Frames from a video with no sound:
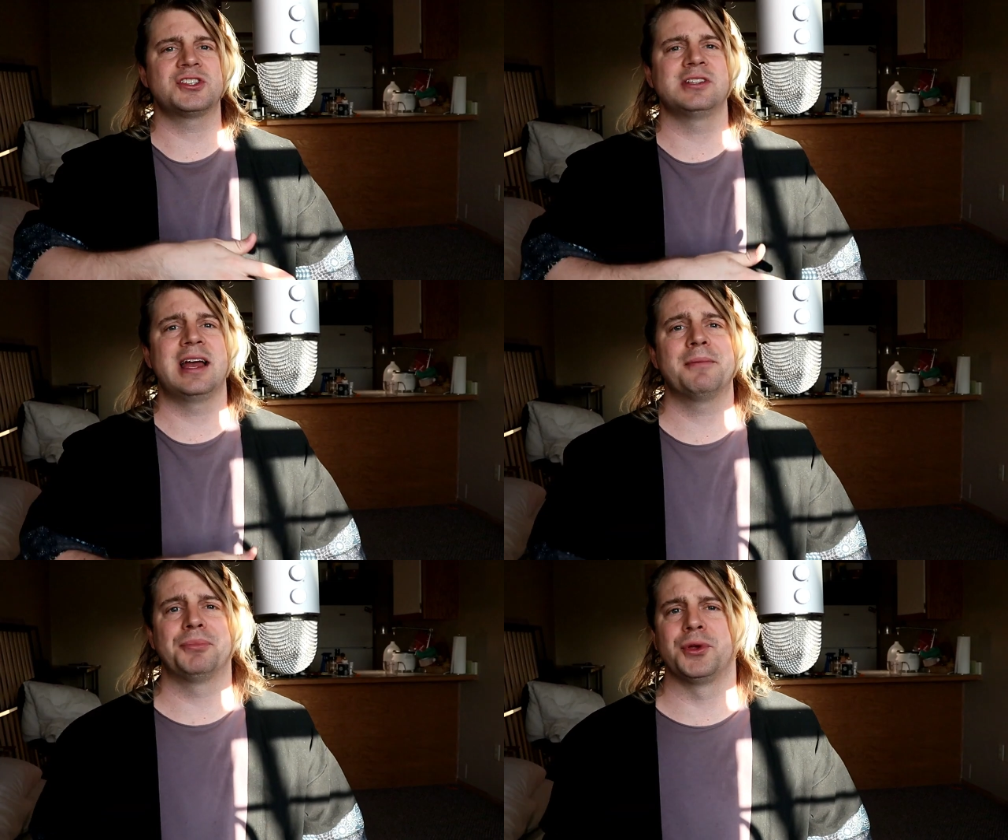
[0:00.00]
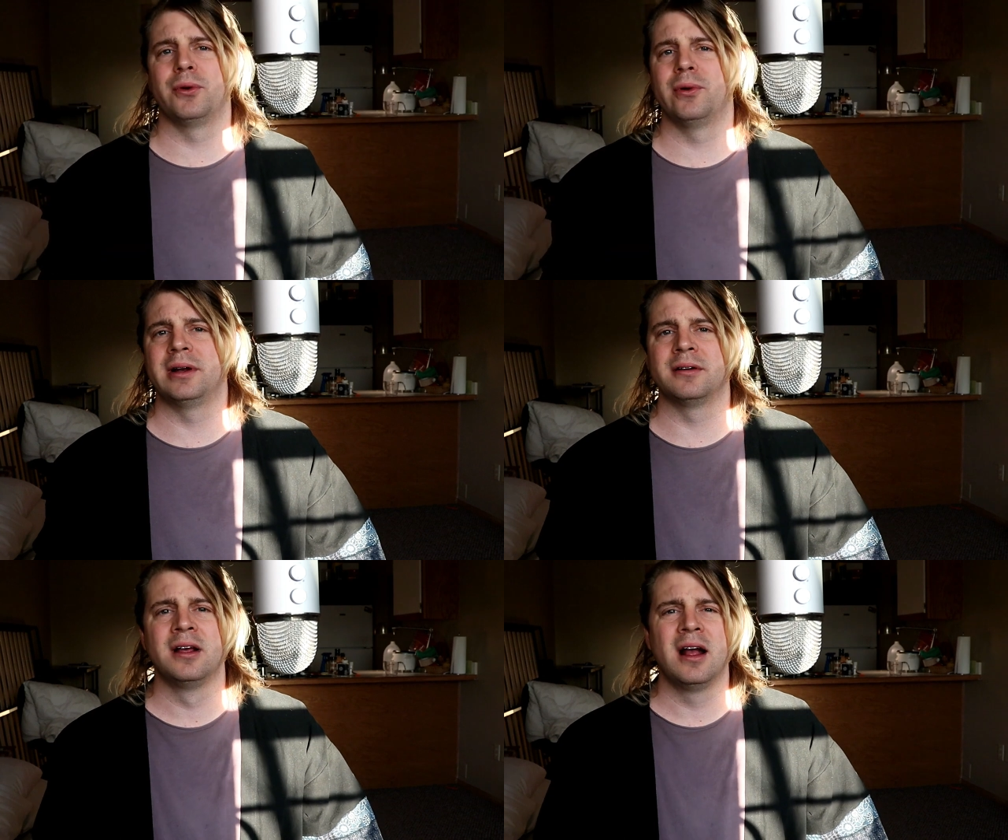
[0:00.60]
slammed through
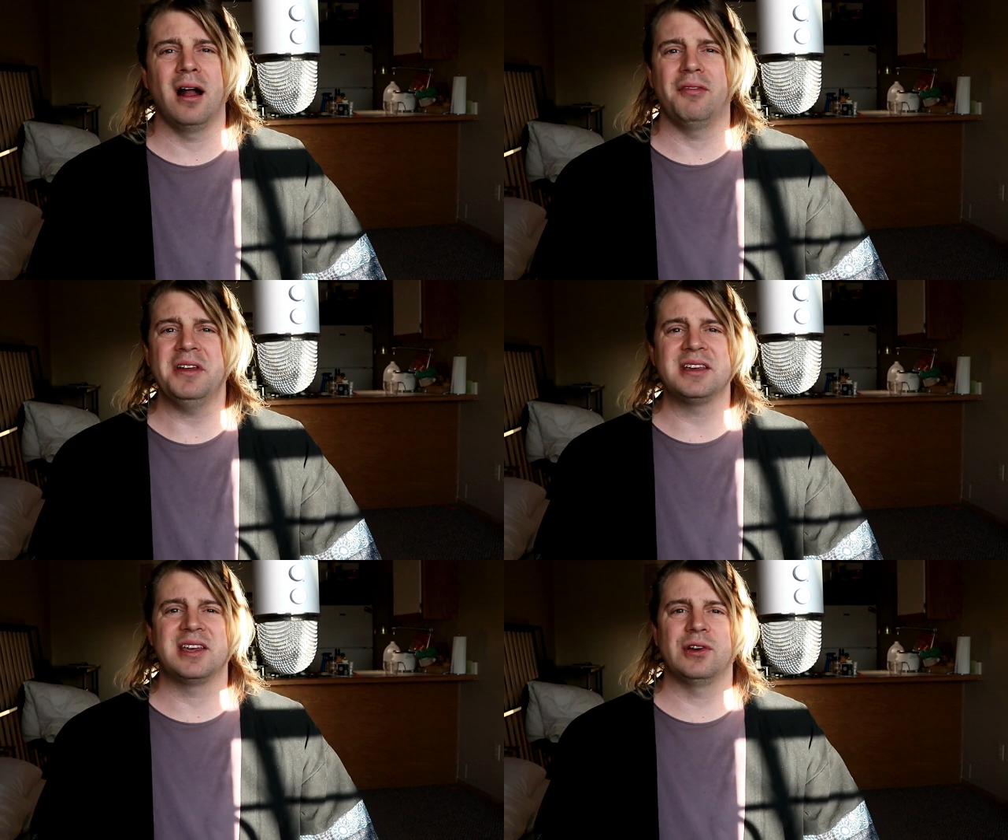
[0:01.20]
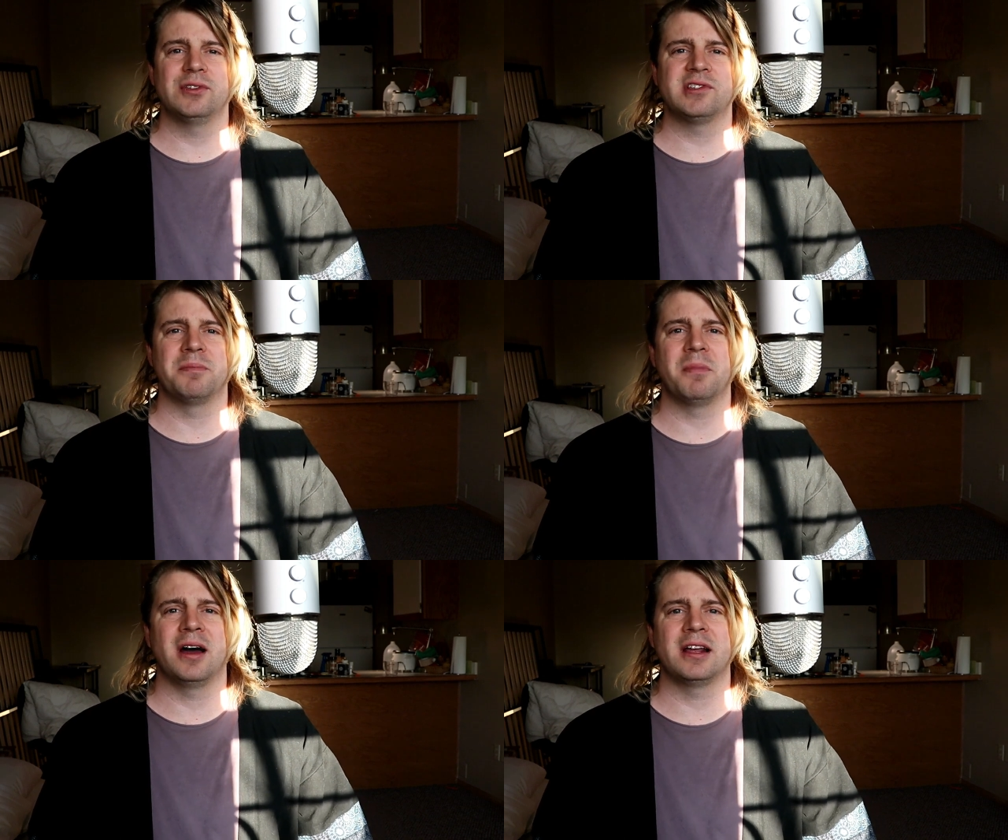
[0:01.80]
and I think killed
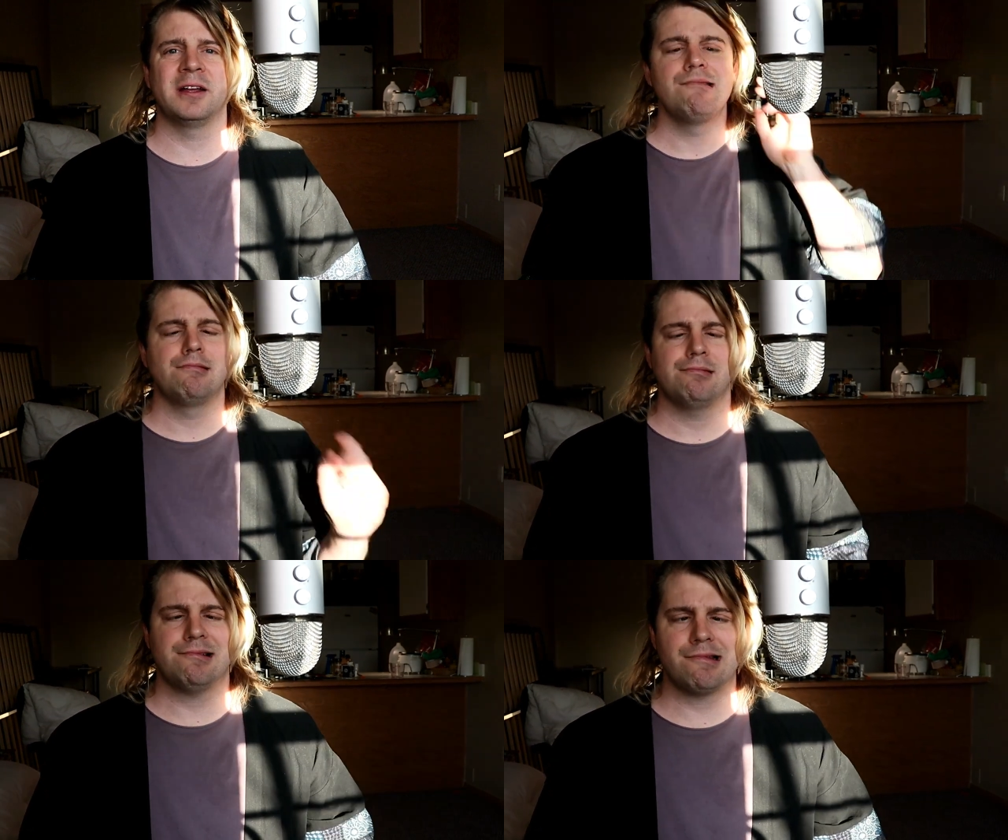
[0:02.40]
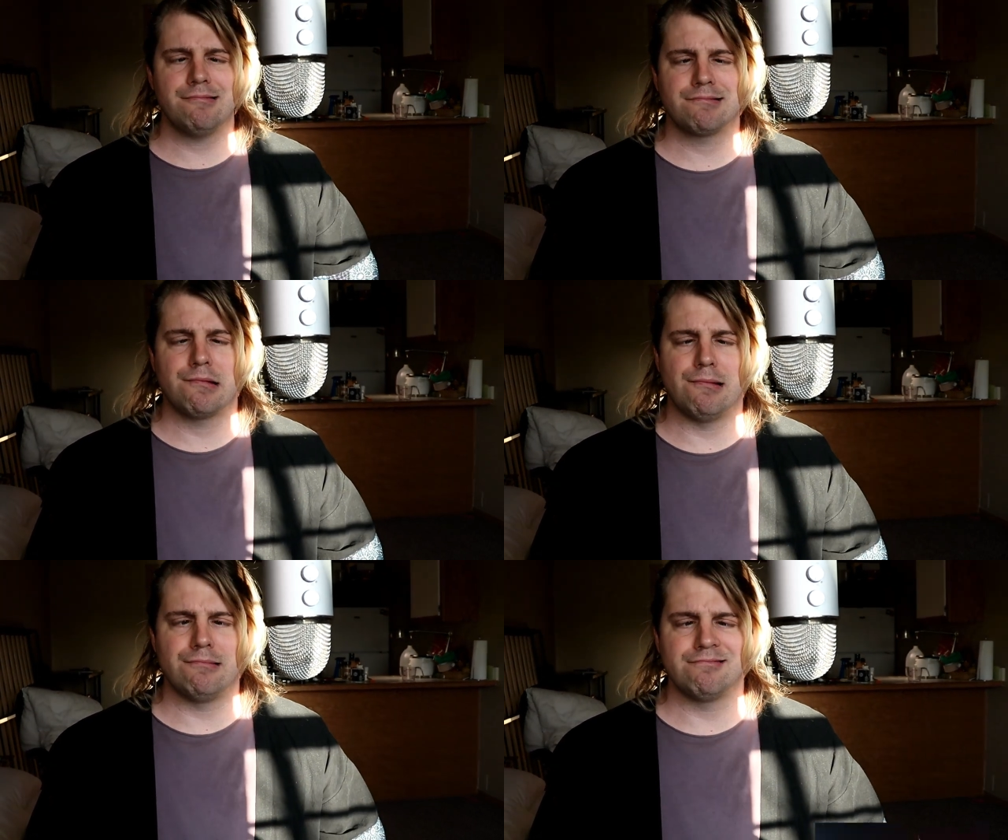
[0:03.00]
somebody. Let's go to
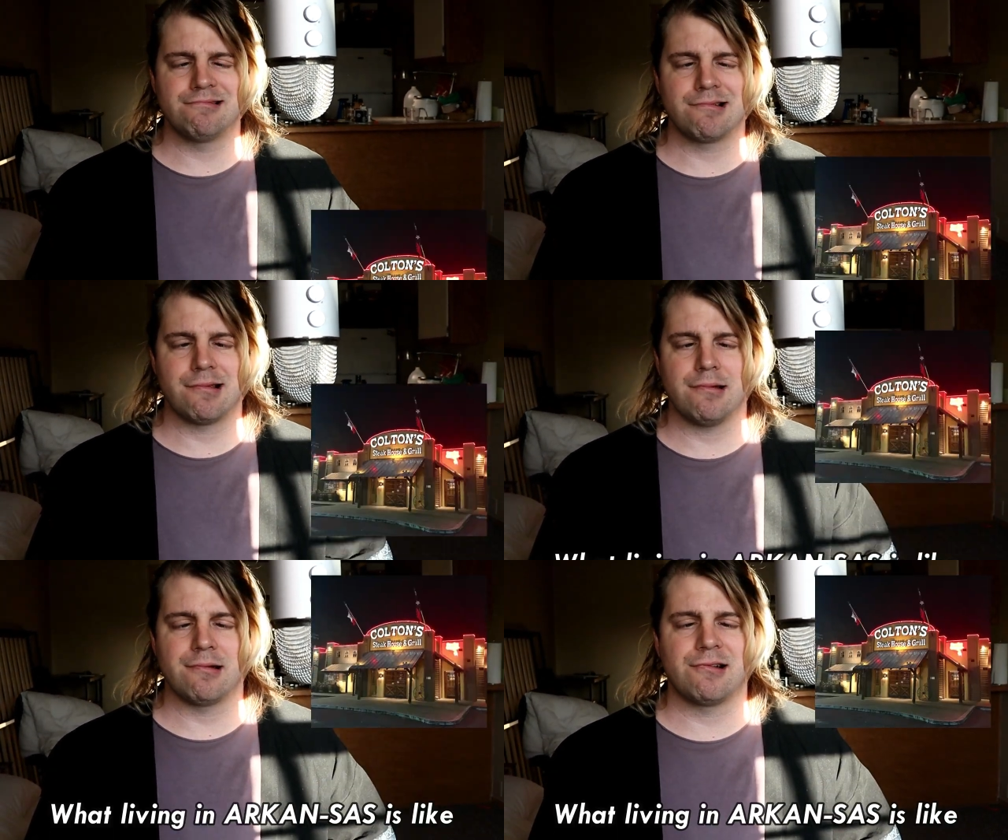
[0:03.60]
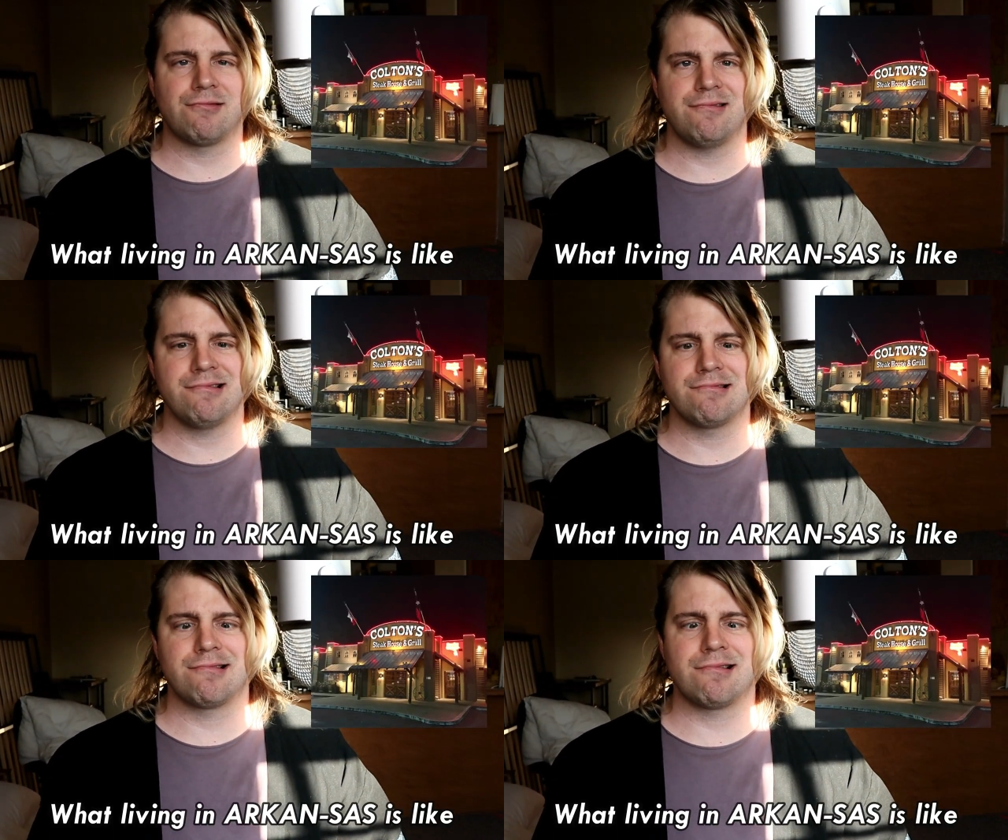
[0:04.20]
Colton's and get a
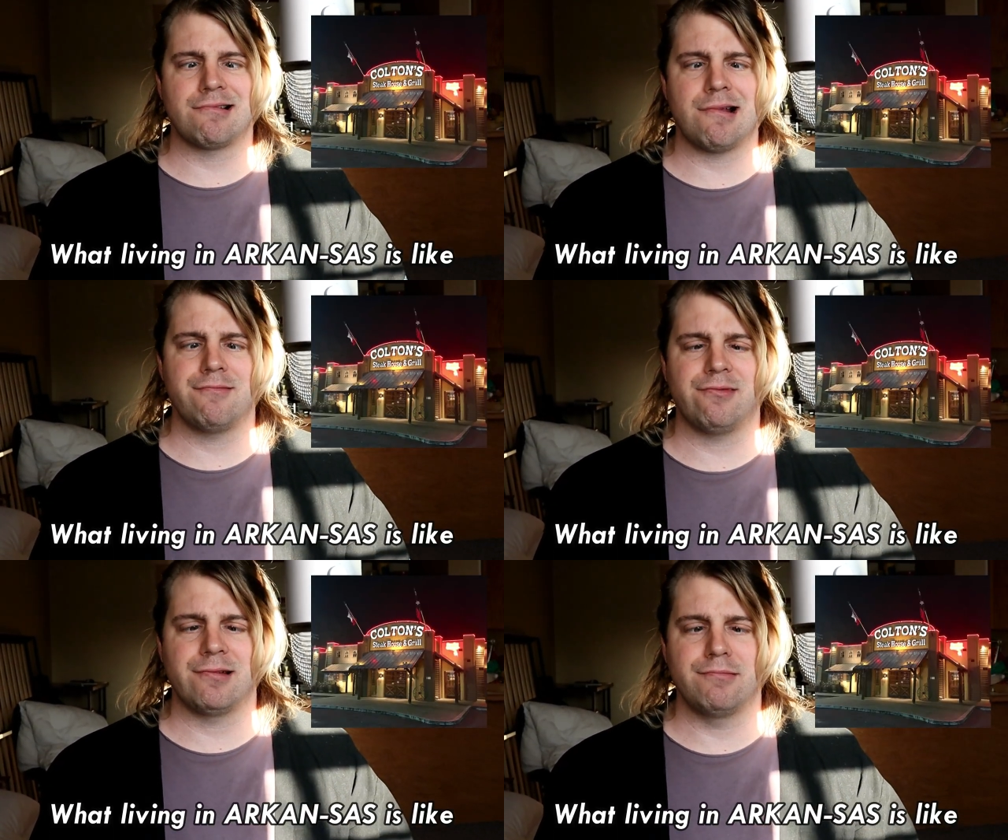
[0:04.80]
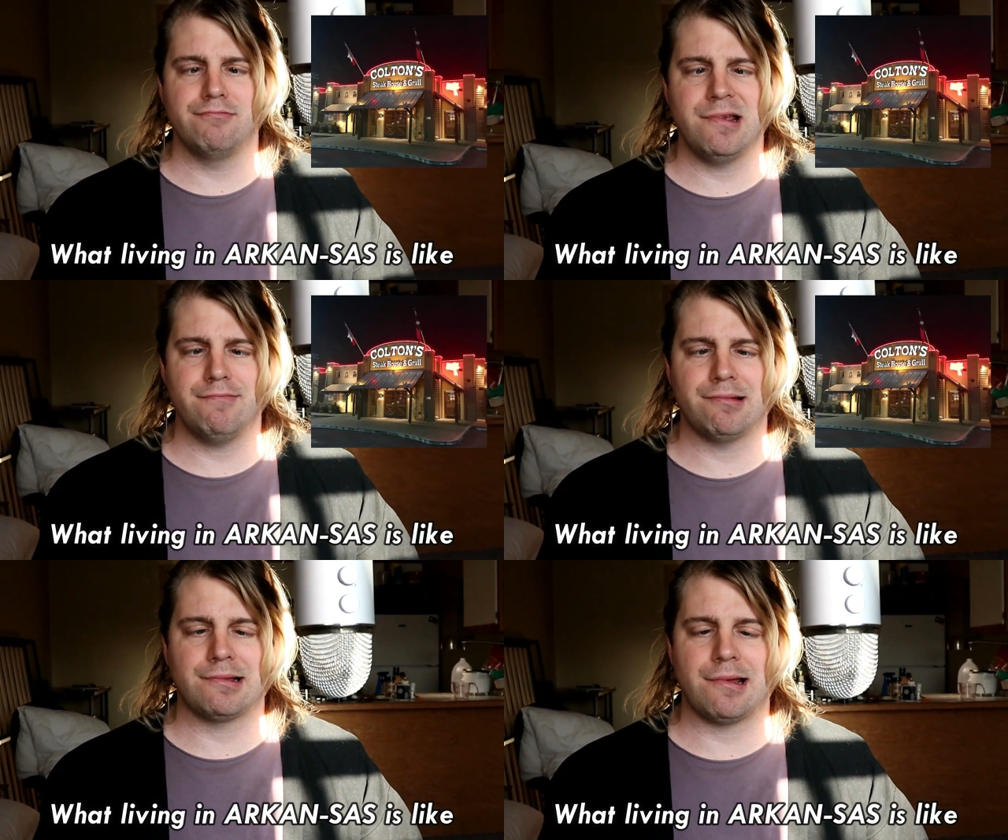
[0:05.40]
sweet and savory
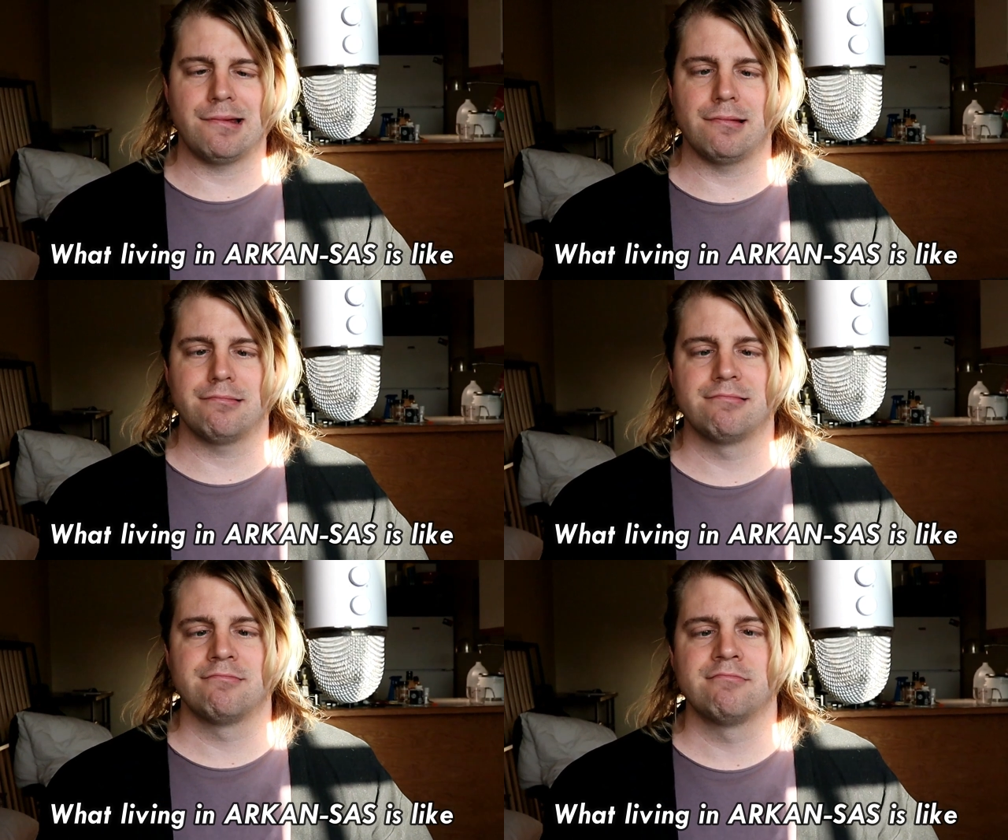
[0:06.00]
meat potato.